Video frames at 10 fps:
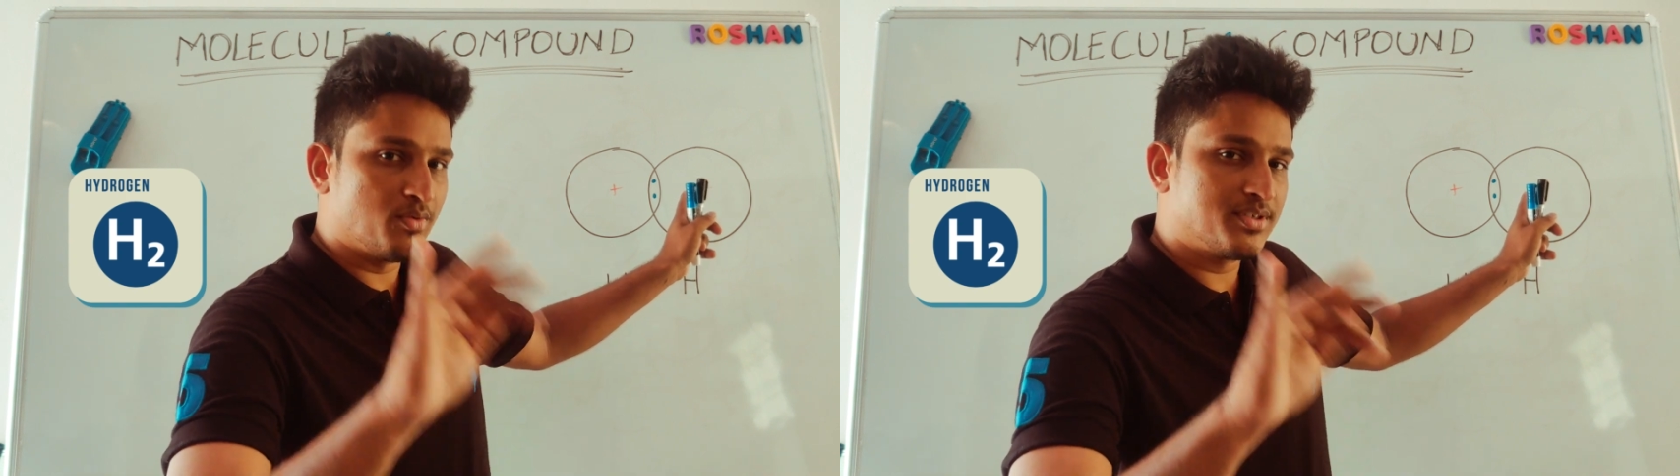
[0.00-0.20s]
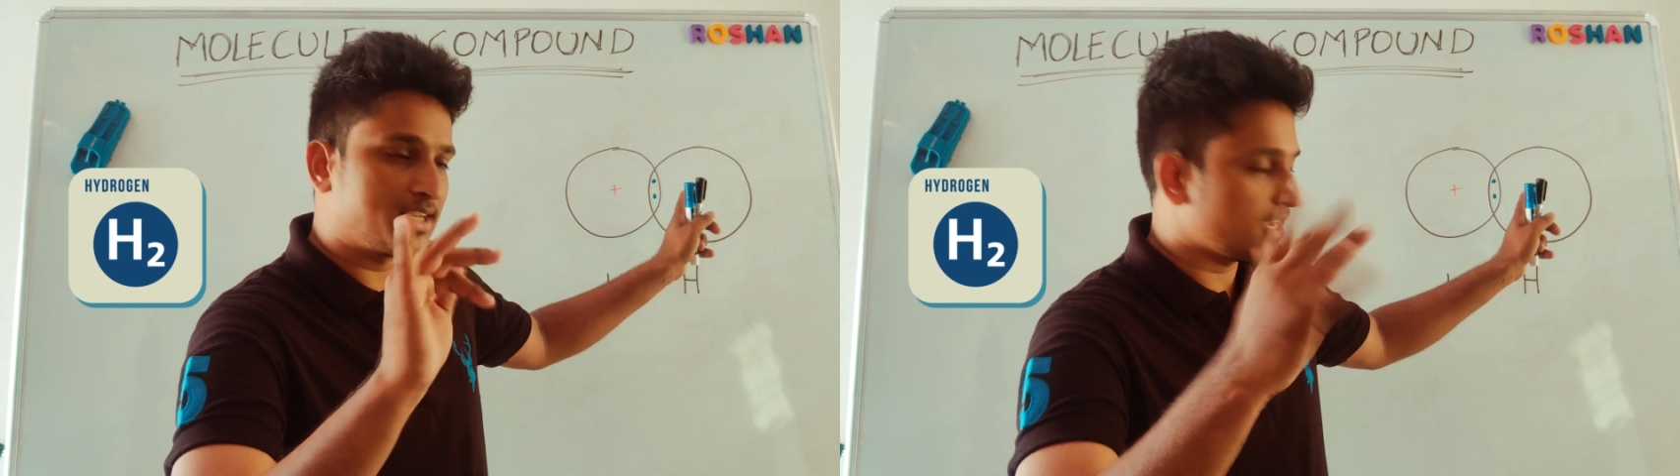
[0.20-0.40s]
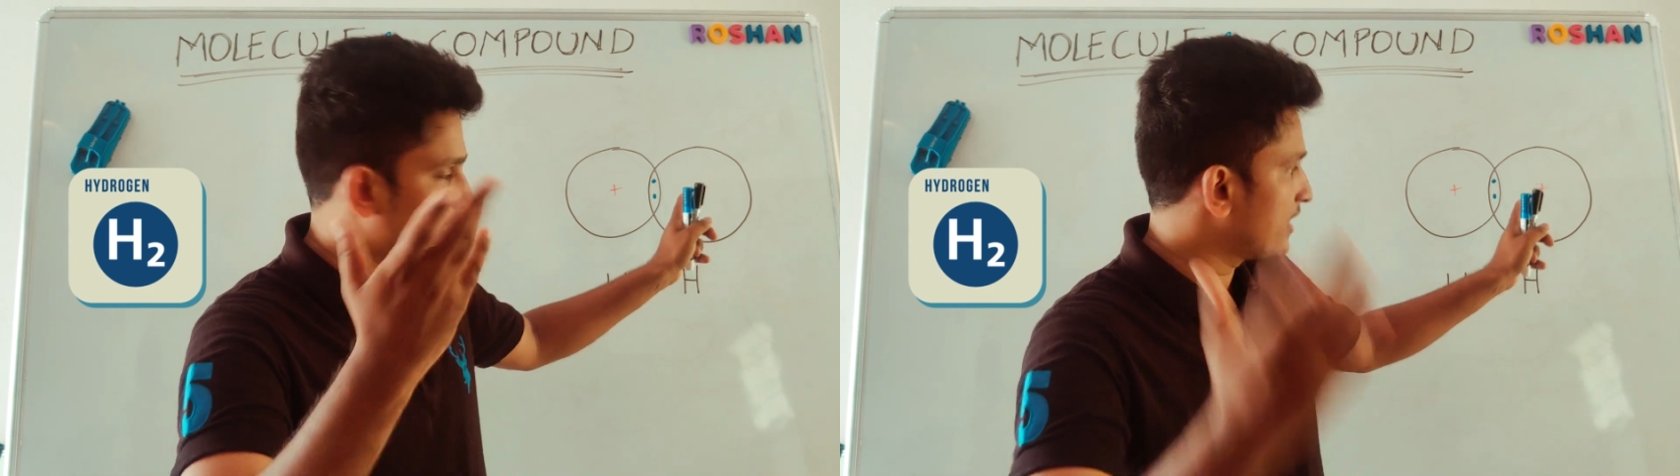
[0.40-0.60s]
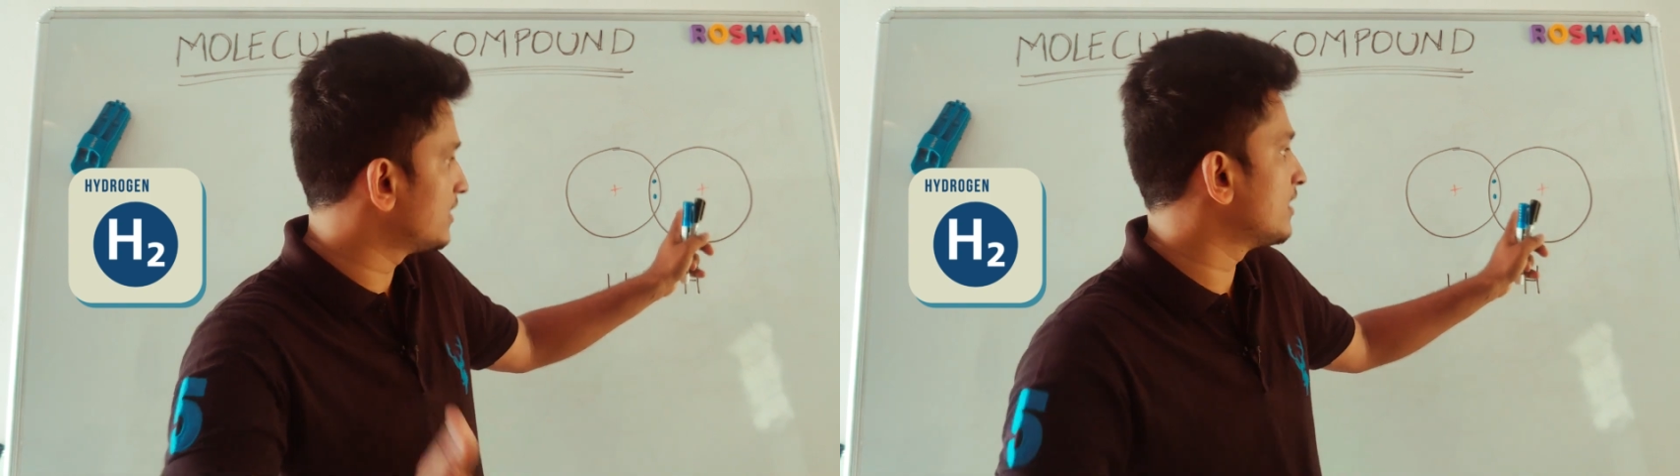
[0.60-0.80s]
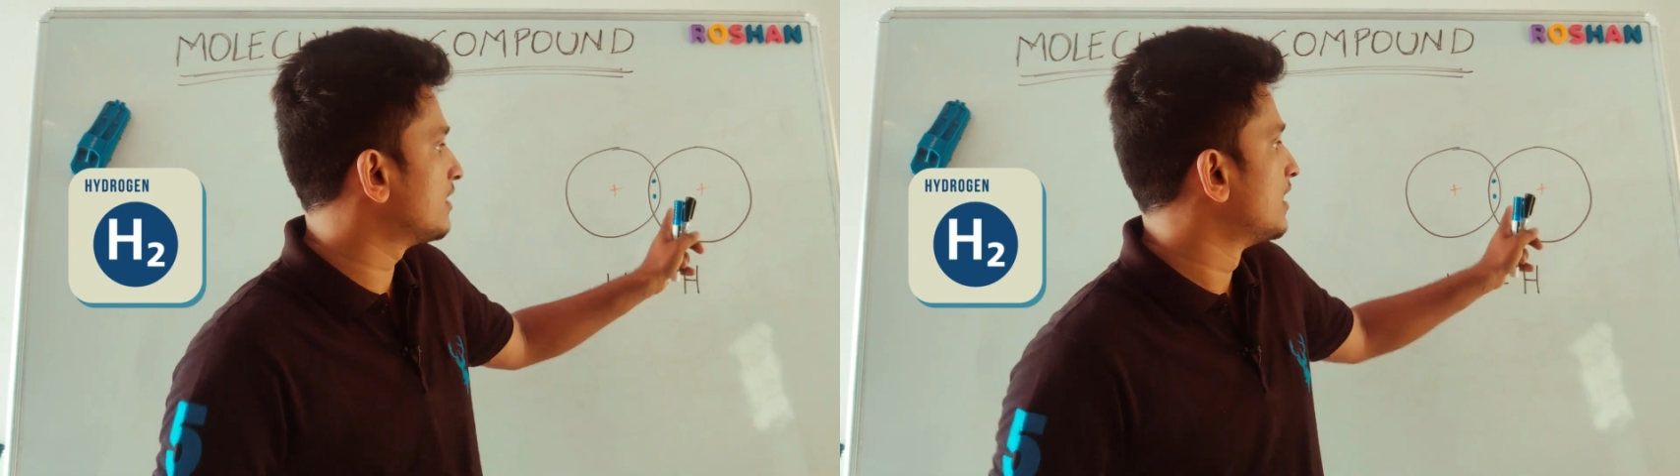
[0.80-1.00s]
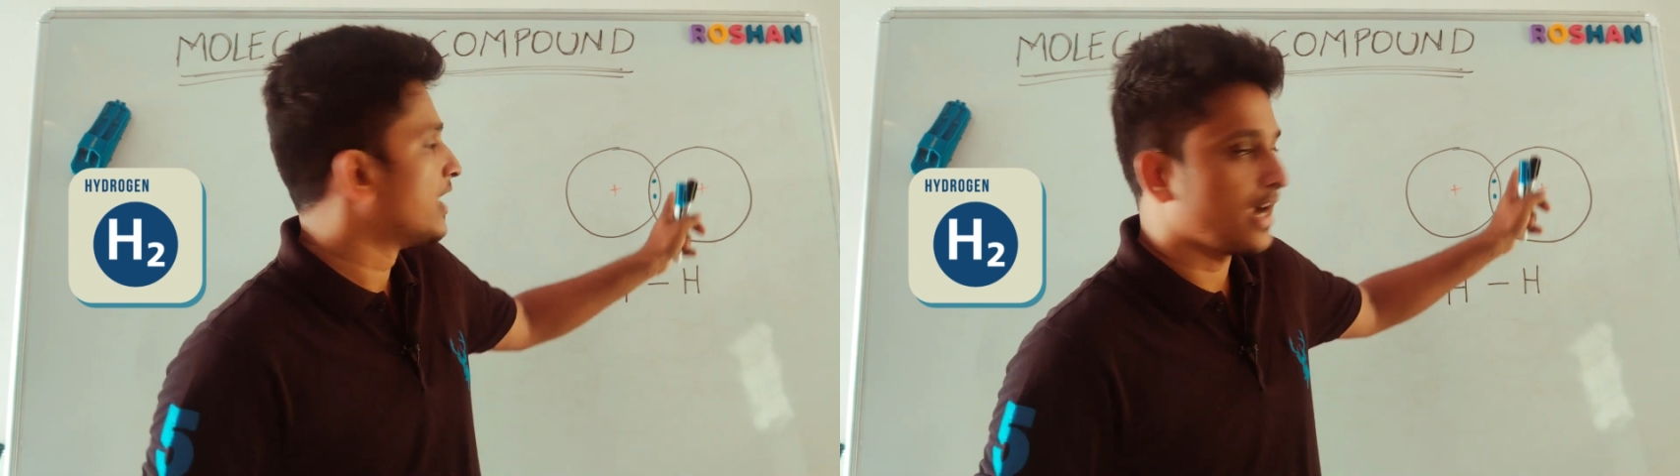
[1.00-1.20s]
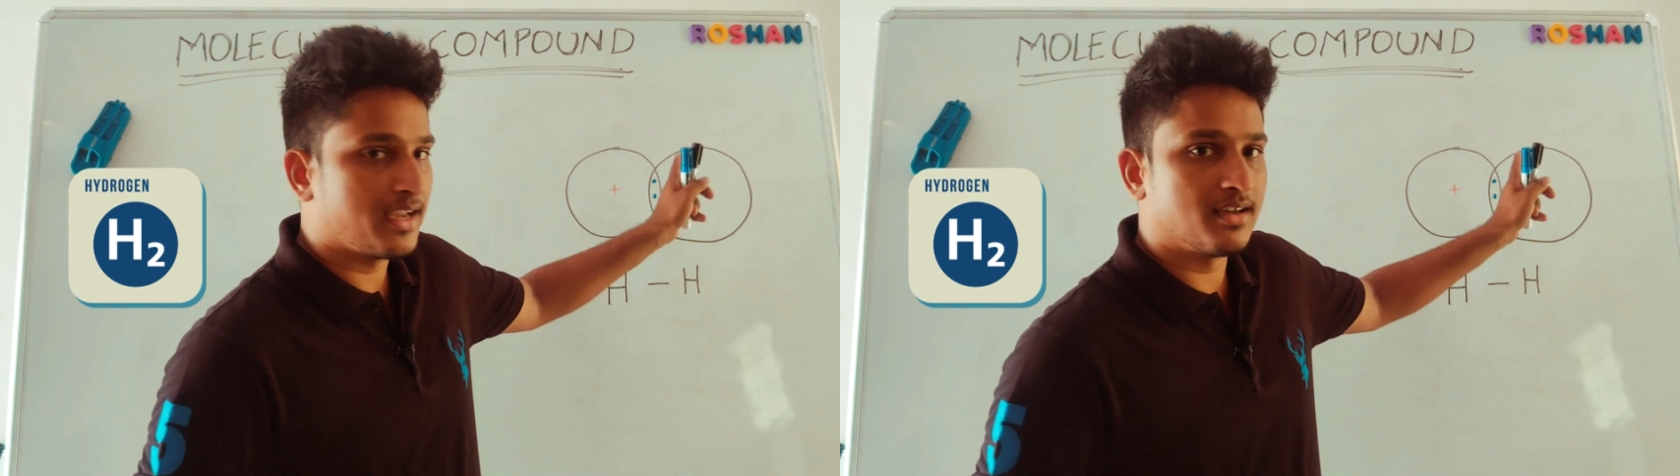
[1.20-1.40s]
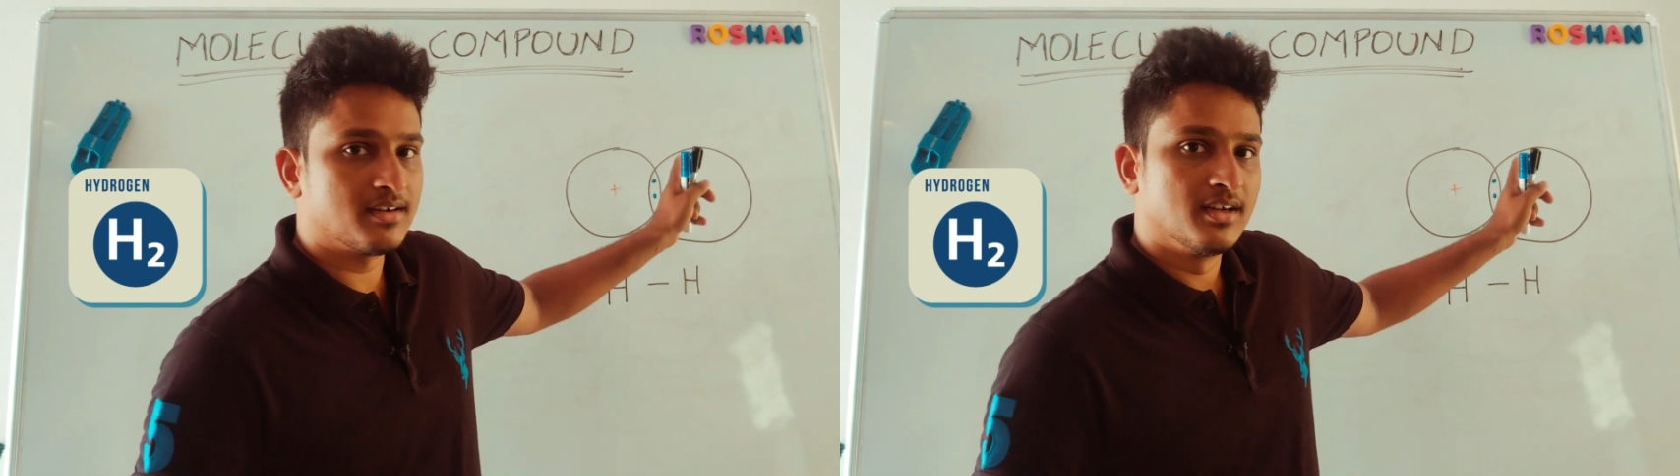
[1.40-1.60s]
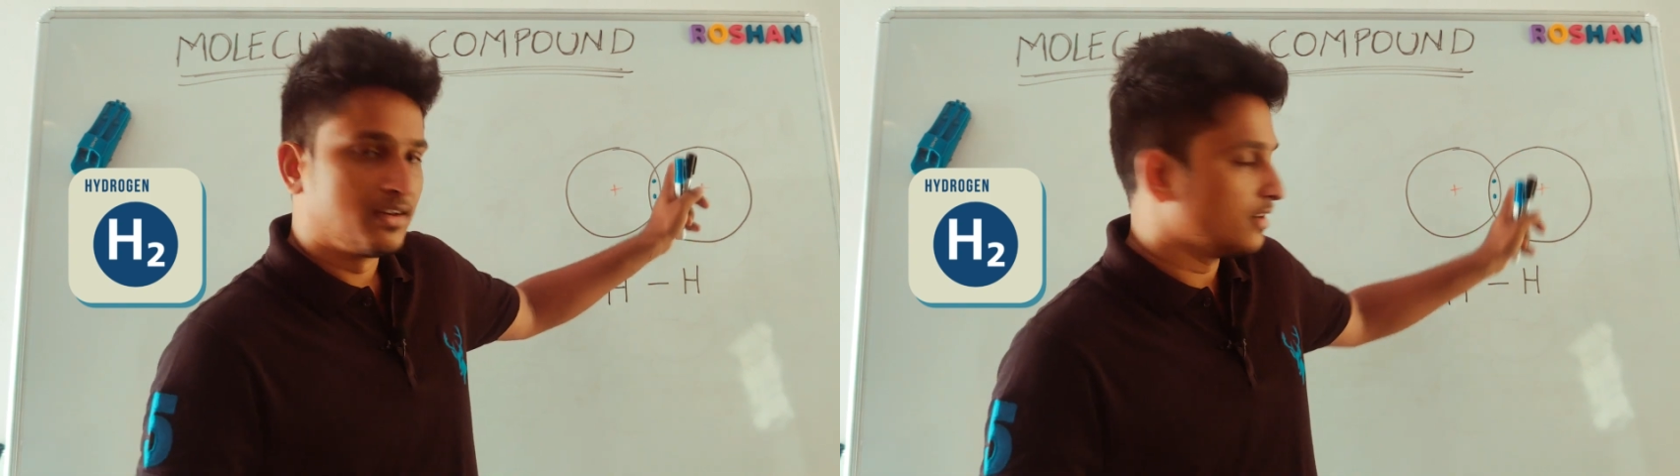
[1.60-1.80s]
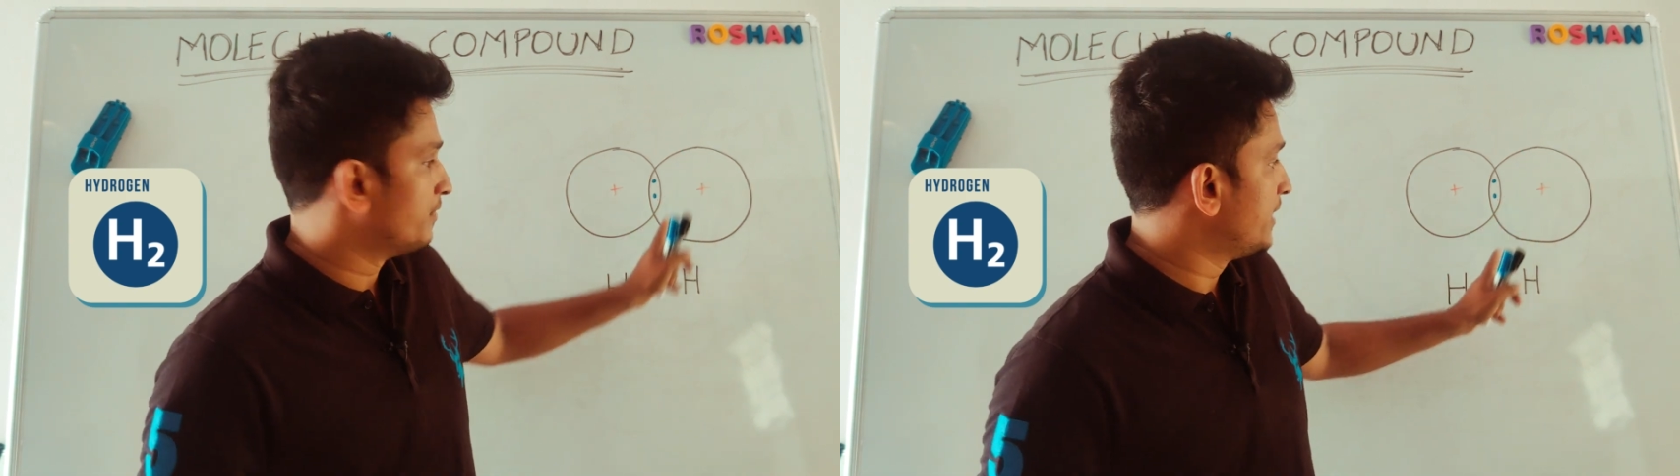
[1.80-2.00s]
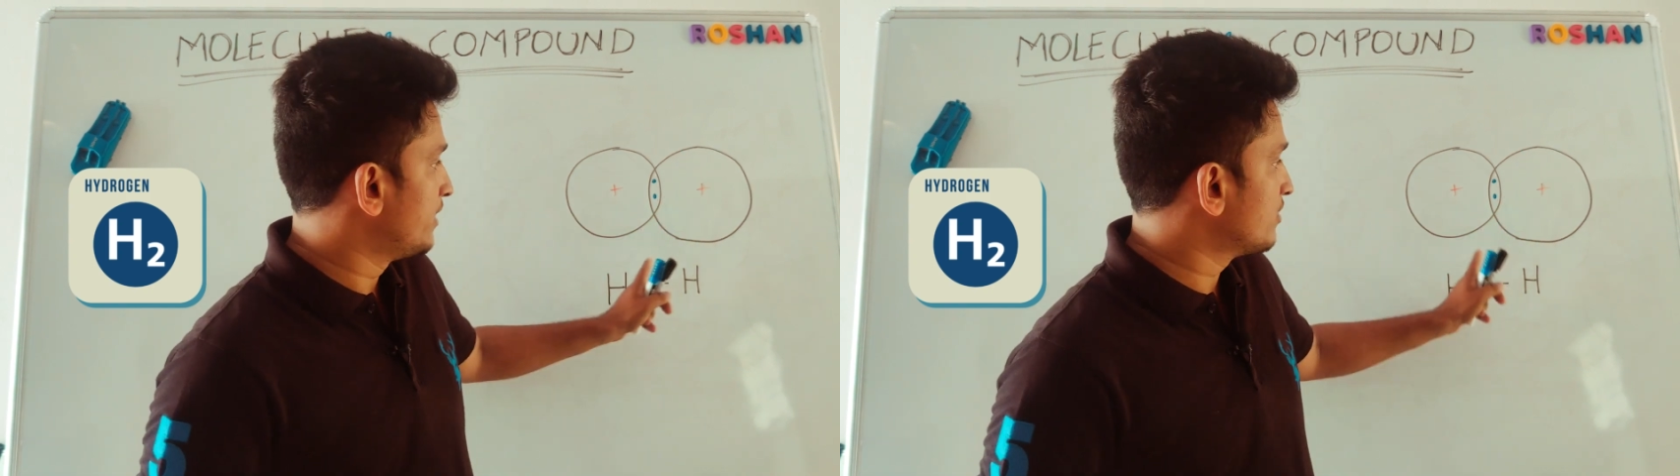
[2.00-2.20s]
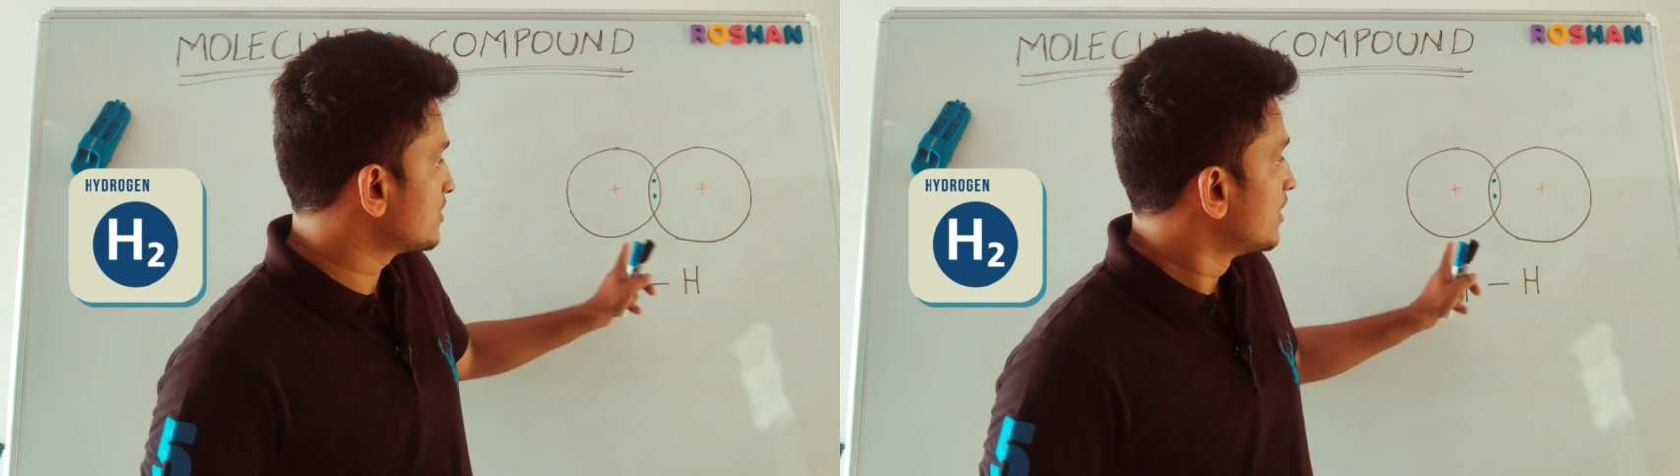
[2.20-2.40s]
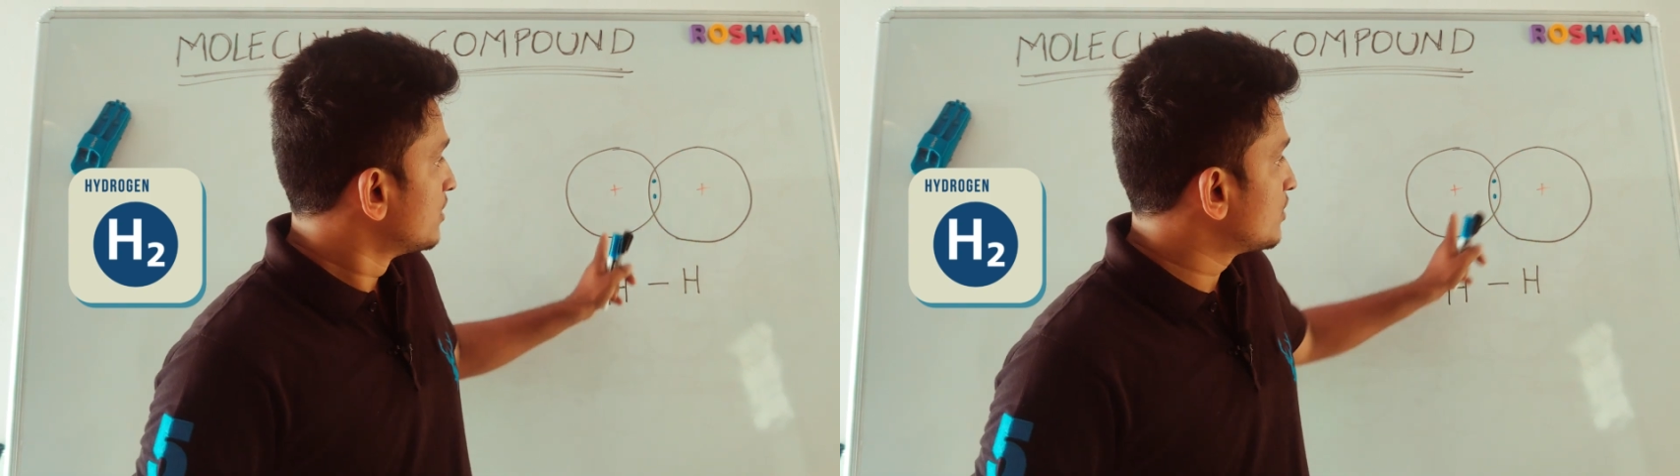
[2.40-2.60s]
losing, gaining in the higher videos.